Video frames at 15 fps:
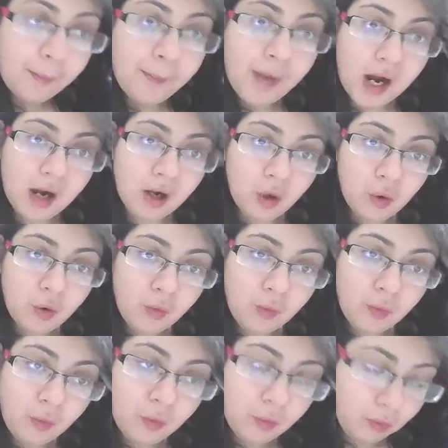Marlowe,
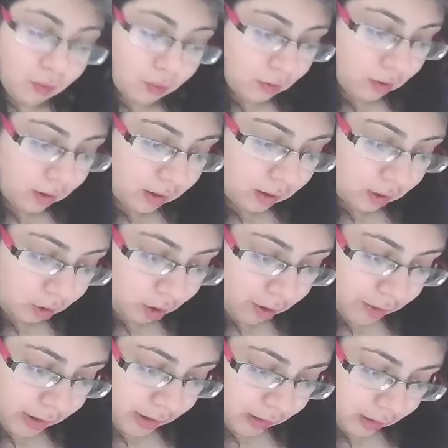
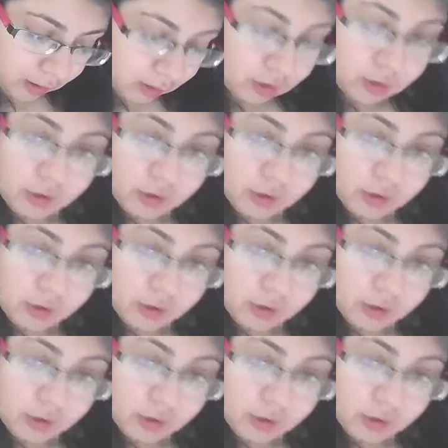or D.